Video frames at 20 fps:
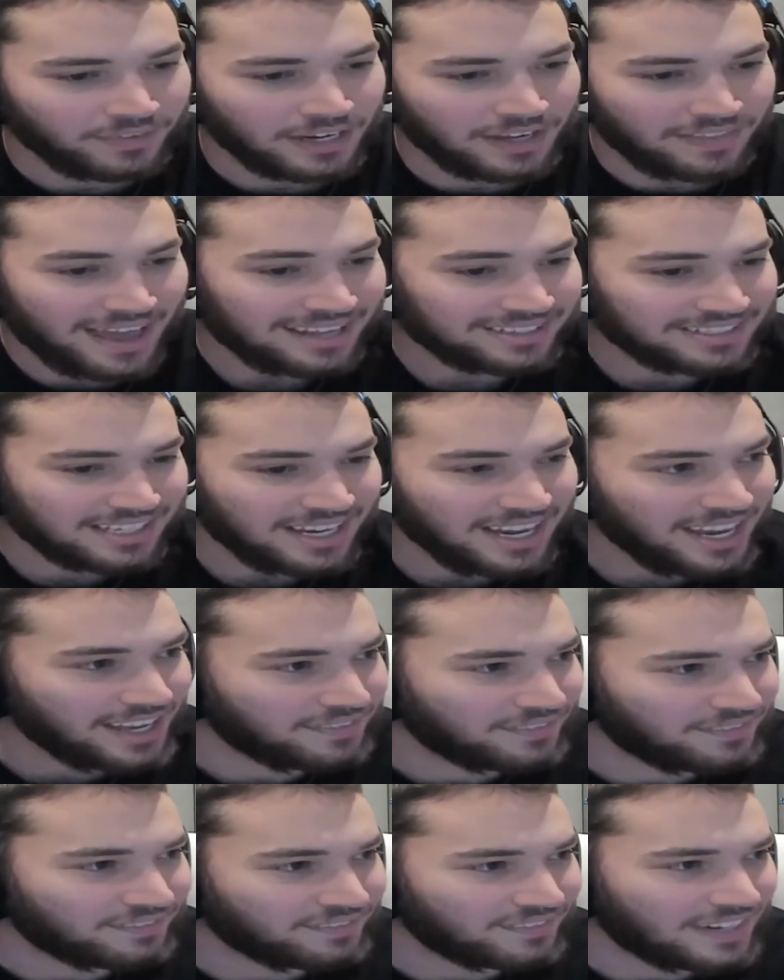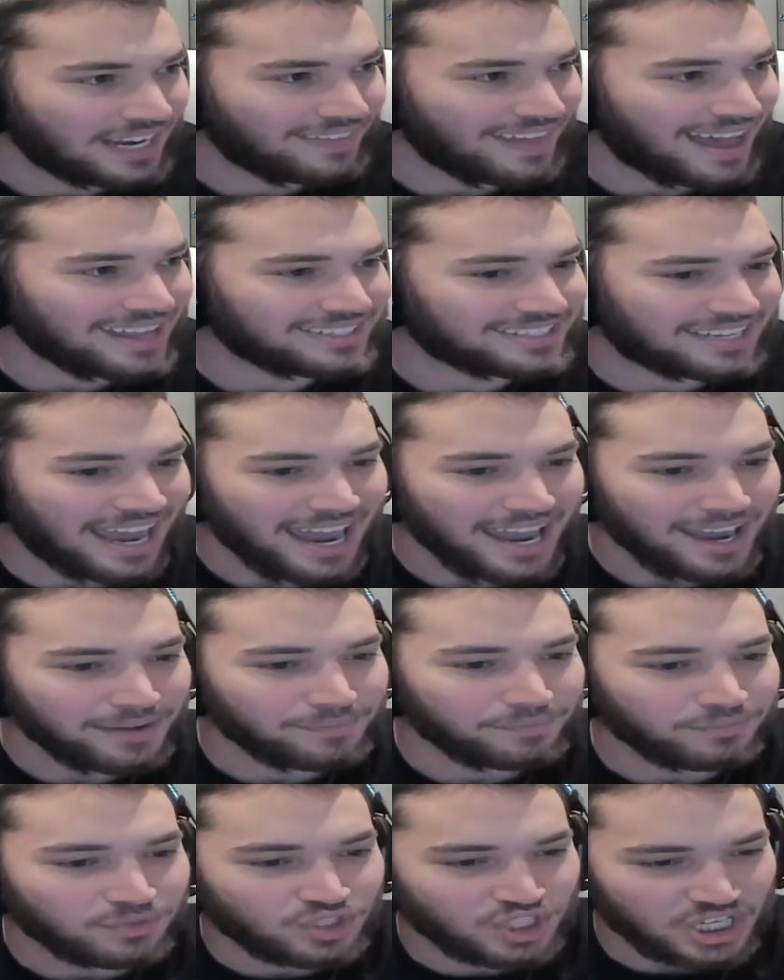And that's it. And that's
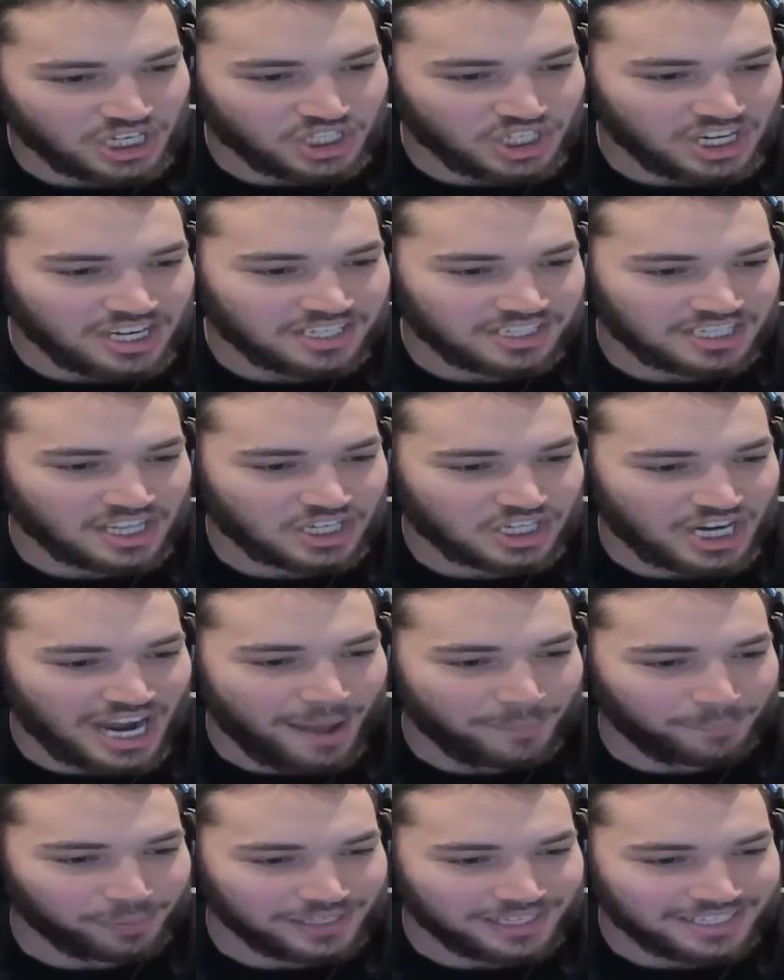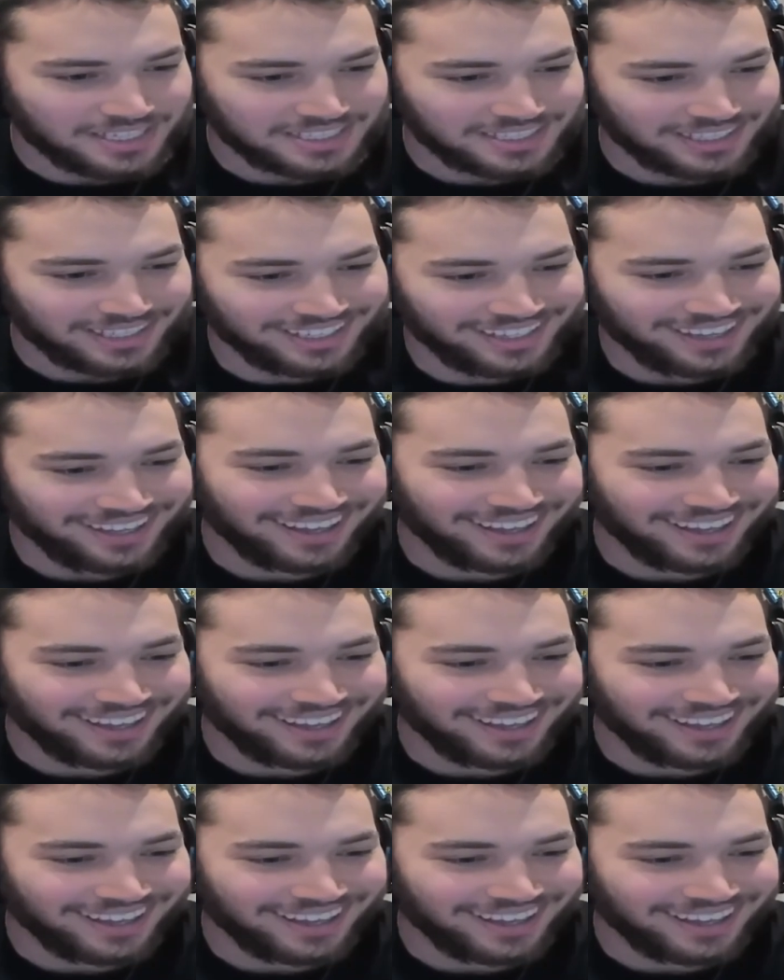game. GG's in the chat, please.